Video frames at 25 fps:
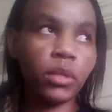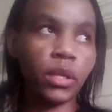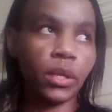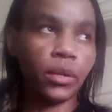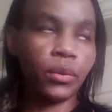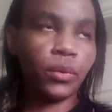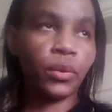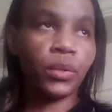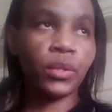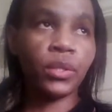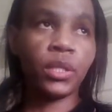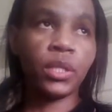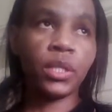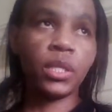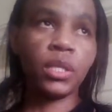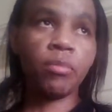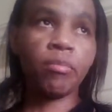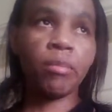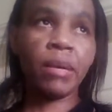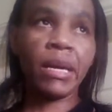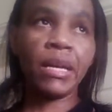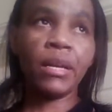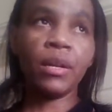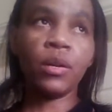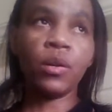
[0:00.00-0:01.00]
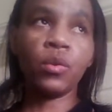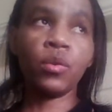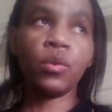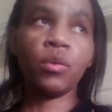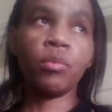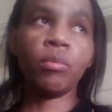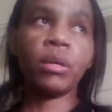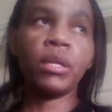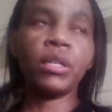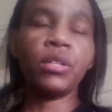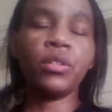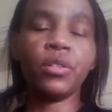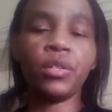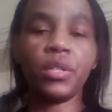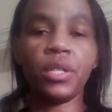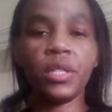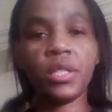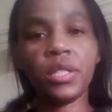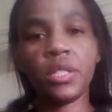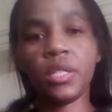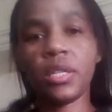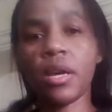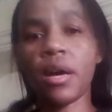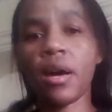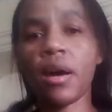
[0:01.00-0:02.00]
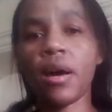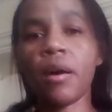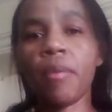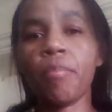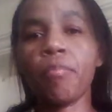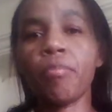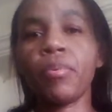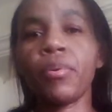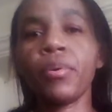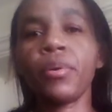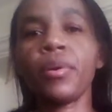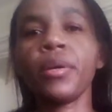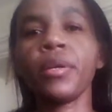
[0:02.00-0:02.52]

I went in my room, I dressed up,